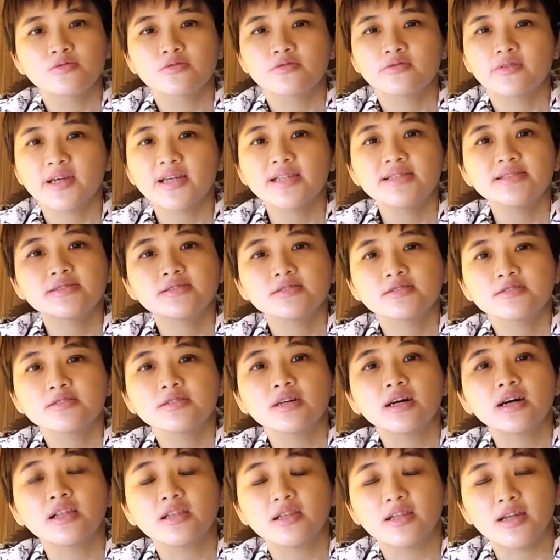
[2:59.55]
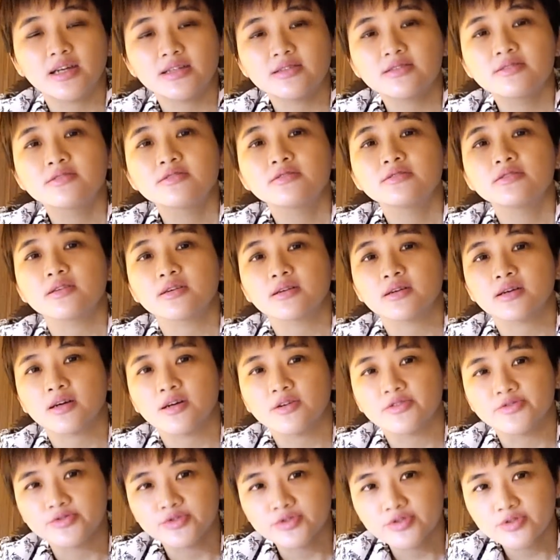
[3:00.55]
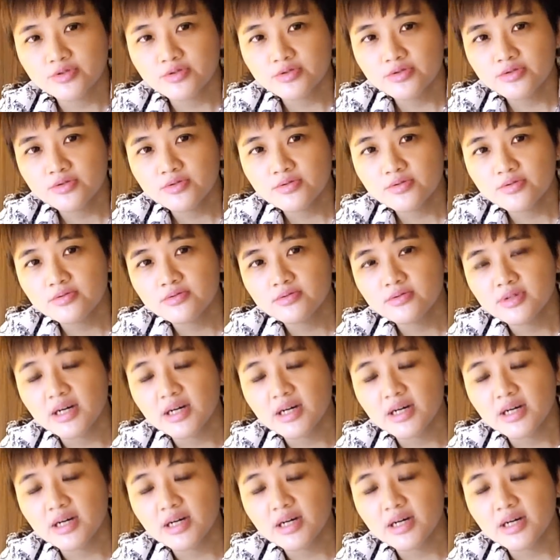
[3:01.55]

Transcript: who trades a larger account.